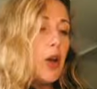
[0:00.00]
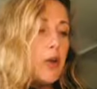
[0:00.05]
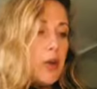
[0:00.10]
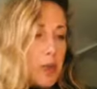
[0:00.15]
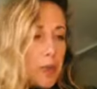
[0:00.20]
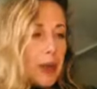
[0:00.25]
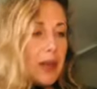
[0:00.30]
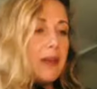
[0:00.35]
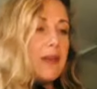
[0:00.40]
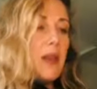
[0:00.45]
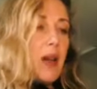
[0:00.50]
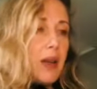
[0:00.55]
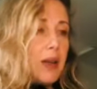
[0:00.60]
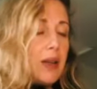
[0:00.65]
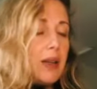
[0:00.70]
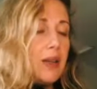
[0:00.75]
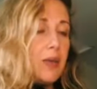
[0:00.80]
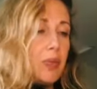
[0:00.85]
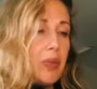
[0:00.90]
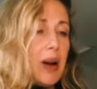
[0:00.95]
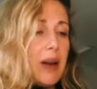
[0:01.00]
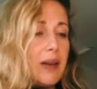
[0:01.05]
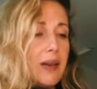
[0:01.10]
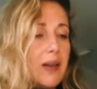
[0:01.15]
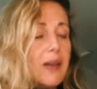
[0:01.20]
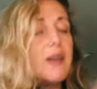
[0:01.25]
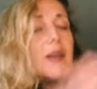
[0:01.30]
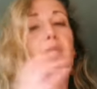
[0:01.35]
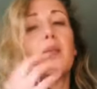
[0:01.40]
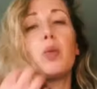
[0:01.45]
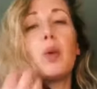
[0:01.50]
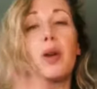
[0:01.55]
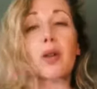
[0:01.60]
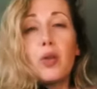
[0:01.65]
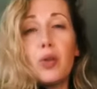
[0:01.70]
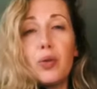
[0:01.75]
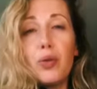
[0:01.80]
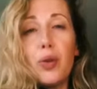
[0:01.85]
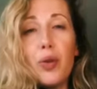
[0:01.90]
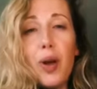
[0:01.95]
bits that I need to practice. That's why it's
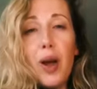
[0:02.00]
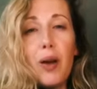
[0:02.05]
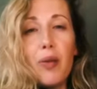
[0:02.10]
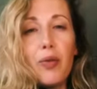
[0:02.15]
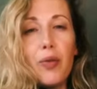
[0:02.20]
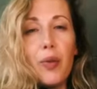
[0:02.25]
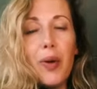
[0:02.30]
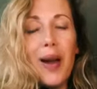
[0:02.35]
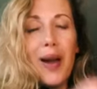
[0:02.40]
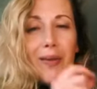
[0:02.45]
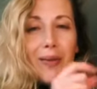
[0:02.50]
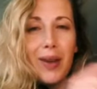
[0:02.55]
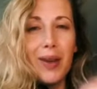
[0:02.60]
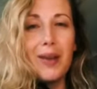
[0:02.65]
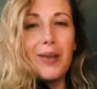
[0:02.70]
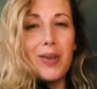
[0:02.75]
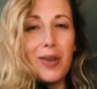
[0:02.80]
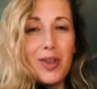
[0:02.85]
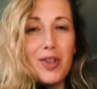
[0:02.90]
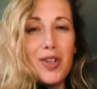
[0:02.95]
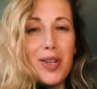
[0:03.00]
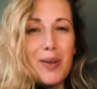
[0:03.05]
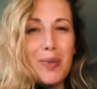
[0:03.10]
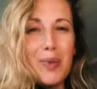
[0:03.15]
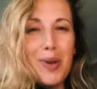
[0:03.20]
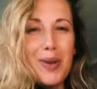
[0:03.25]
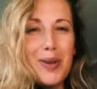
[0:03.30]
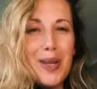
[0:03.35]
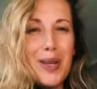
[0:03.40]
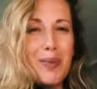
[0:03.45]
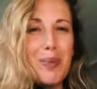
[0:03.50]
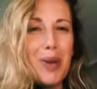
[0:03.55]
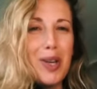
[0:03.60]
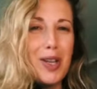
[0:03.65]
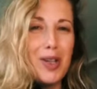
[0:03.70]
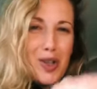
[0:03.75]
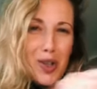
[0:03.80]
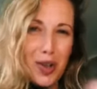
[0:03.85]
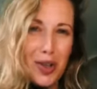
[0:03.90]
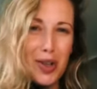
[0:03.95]
also helpful having the sheet music,
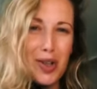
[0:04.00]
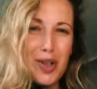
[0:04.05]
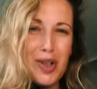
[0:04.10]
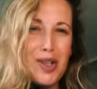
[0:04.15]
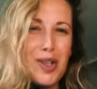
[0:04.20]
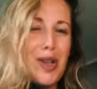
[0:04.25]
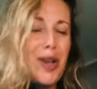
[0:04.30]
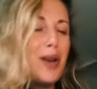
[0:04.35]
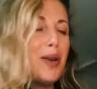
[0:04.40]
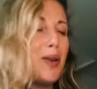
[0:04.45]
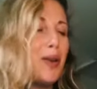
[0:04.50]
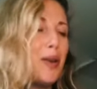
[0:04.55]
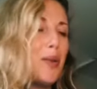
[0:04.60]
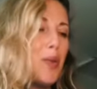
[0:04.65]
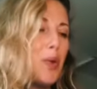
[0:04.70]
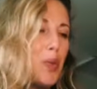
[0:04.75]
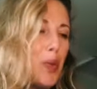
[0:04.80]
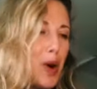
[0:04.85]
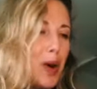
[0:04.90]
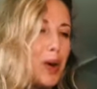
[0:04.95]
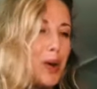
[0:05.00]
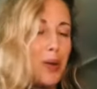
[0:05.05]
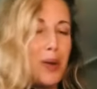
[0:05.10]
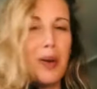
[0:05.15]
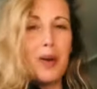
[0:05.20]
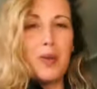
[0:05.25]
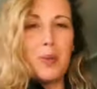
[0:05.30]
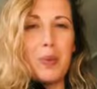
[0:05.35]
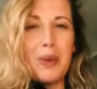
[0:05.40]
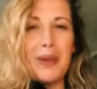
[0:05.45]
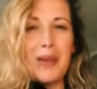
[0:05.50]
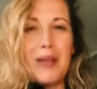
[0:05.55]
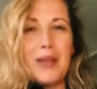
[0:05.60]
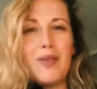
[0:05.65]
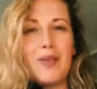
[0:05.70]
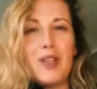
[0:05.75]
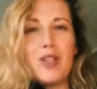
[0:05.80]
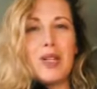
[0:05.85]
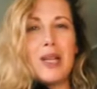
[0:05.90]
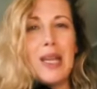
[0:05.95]
because you can just circle them and work on those bits
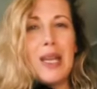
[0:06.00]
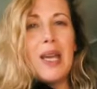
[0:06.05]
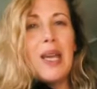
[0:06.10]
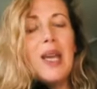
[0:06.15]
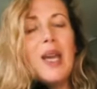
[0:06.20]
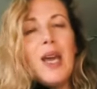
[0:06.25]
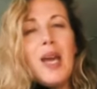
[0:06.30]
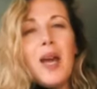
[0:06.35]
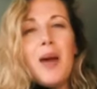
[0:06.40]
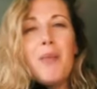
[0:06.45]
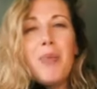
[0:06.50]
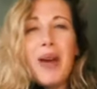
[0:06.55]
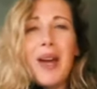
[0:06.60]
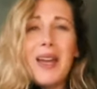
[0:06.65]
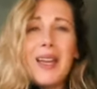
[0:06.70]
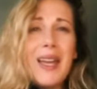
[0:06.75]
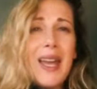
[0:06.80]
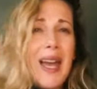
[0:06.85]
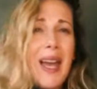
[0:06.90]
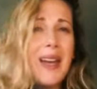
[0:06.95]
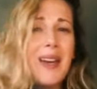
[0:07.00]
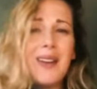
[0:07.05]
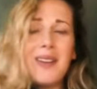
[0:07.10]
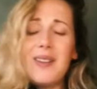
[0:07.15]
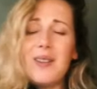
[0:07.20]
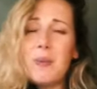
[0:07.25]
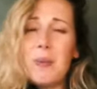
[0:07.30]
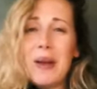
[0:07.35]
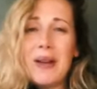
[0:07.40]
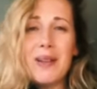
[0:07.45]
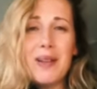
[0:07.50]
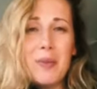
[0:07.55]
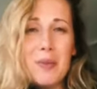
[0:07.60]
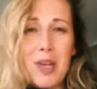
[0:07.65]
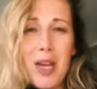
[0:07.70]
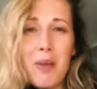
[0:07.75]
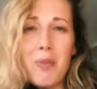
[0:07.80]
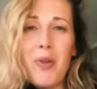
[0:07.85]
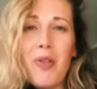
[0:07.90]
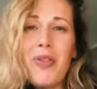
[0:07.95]
individually. But again, I'd spend some
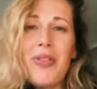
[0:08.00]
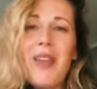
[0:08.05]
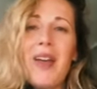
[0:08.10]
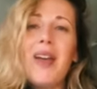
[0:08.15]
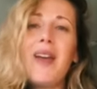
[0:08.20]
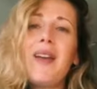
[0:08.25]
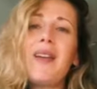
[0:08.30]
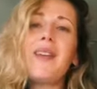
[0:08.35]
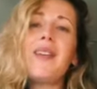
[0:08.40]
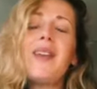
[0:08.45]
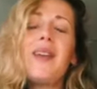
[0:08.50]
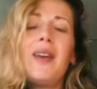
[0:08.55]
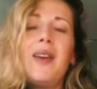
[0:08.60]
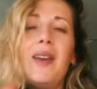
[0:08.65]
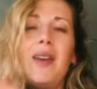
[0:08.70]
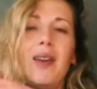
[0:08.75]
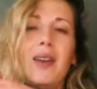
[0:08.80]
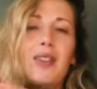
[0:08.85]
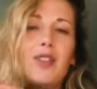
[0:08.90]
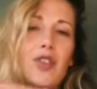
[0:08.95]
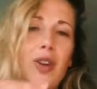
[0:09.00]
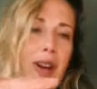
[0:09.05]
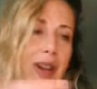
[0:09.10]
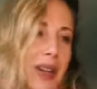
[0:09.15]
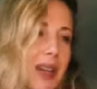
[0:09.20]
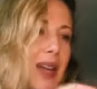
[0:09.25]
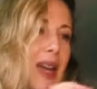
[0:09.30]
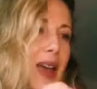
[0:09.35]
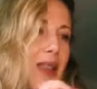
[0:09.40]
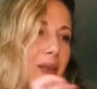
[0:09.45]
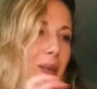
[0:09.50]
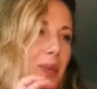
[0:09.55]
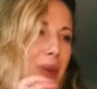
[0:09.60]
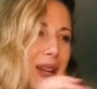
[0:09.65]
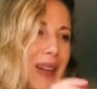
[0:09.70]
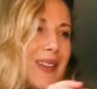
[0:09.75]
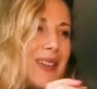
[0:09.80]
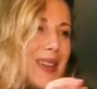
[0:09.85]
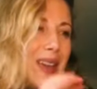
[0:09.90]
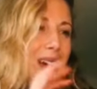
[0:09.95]
time on that, trying to get the
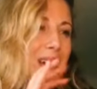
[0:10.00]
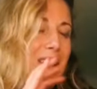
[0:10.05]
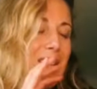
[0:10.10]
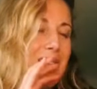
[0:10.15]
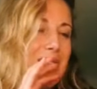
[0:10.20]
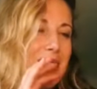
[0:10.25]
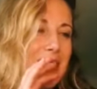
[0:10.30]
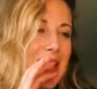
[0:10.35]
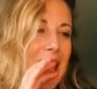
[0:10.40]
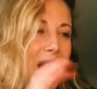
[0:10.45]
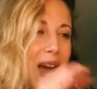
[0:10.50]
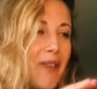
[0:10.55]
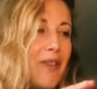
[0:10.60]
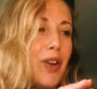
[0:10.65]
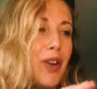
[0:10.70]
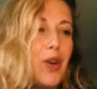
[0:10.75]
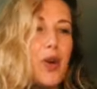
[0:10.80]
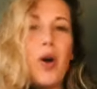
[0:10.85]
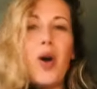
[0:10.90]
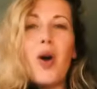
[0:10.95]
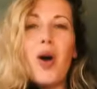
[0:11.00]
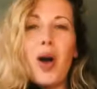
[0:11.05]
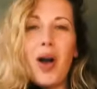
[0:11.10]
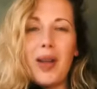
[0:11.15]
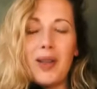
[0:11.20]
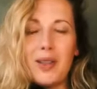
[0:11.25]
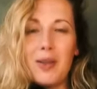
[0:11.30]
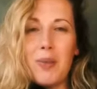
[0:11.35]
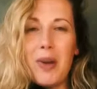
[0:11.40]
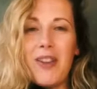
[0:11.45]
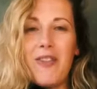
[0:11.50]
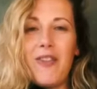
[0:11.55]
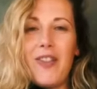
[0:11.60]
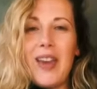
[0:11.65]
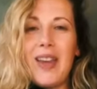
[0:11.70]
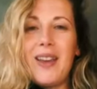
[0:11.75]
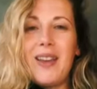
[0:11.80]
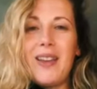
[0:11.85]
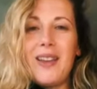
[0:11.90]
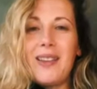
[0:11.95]
bits that I haven't got under my
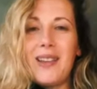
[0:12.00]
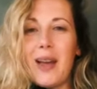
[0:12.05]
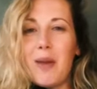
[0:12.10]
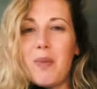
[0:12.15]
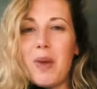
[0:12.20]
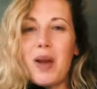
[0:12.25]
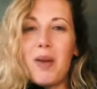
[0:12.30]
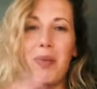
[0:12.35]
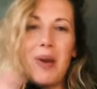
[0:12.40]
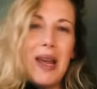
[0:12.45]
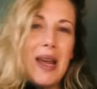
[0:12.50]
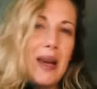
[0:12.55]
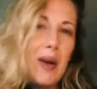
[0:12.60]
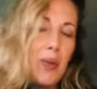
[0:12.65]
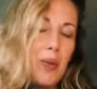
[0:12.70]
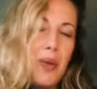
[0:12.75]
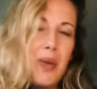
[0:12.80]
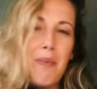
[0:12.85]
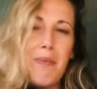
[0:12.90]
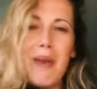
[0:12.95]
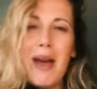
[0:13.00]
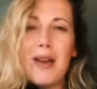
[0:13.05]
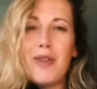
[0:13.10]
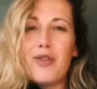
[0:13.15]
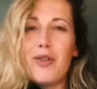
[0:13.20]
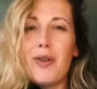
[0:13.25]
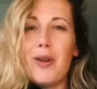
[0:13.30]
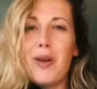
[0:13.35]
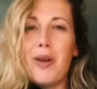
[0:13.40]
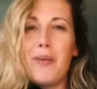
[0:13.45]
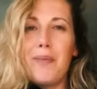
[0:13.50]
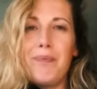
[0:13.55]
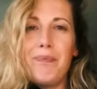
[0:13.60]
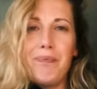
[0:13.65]
fingers. I might play along with a metronome.